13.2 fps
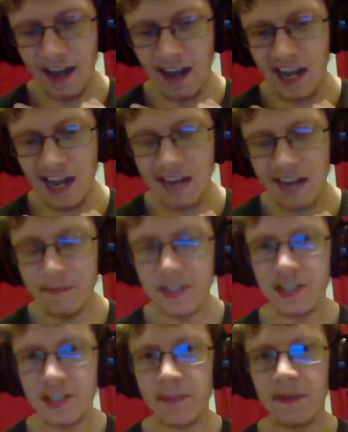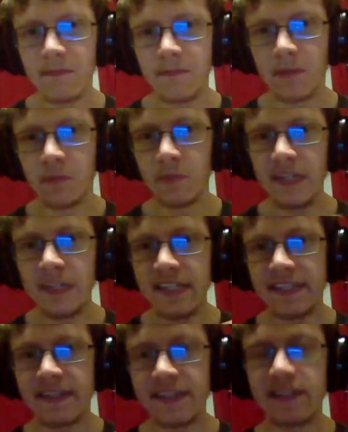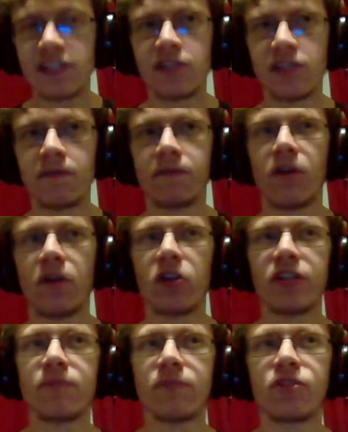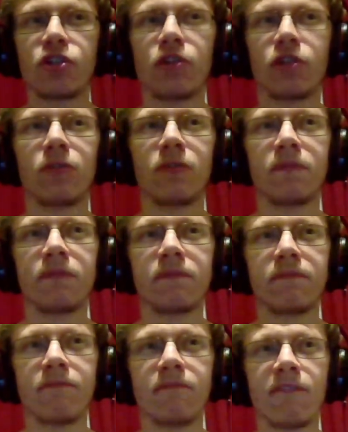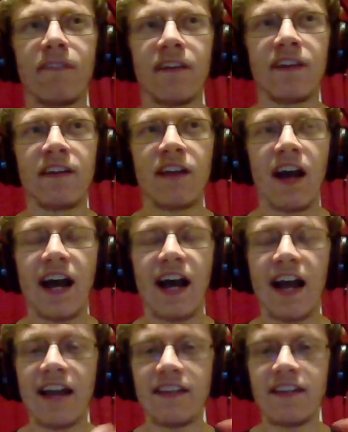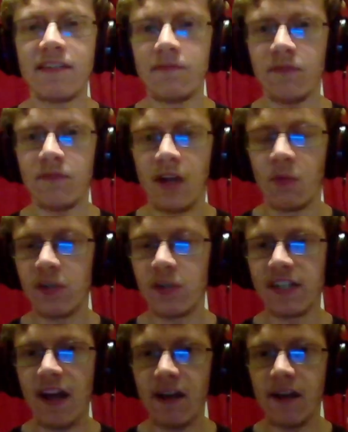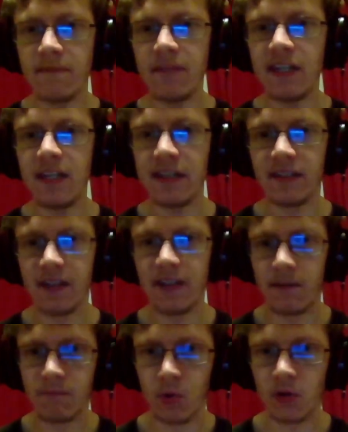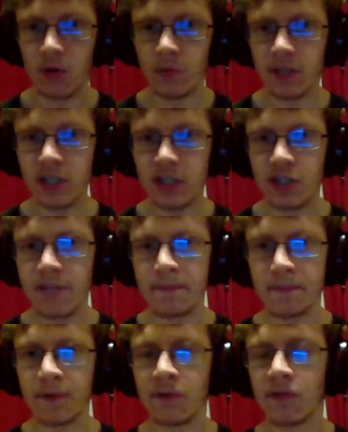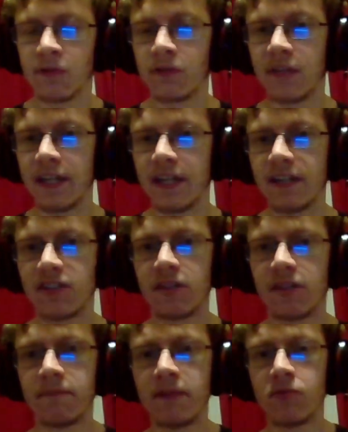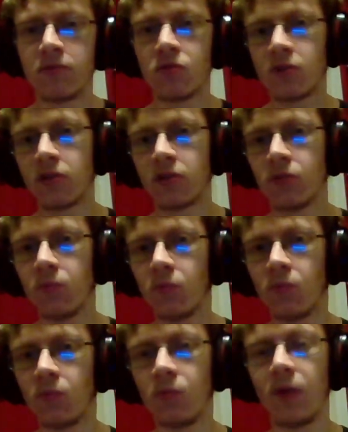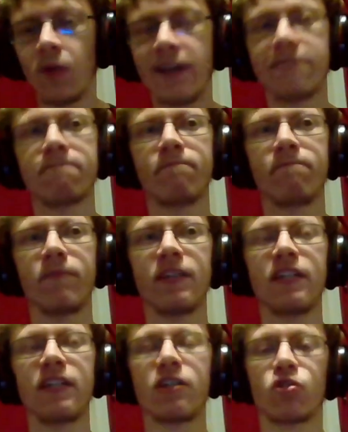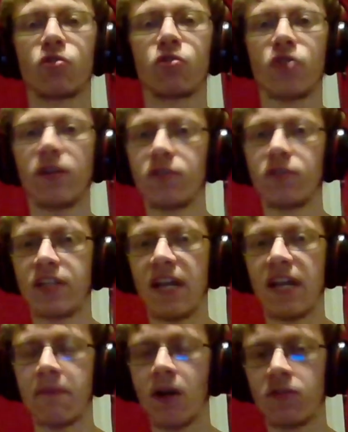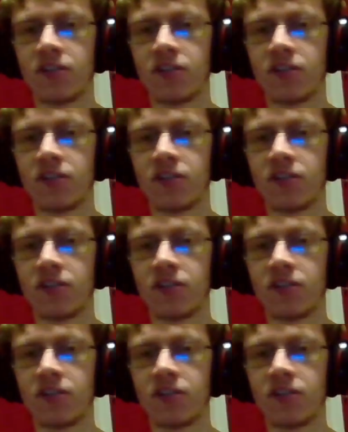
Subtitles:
I've been shipping Bumblebee since Volume 2. I was not immediately on board with the ship like some people were when the initial trailers came out.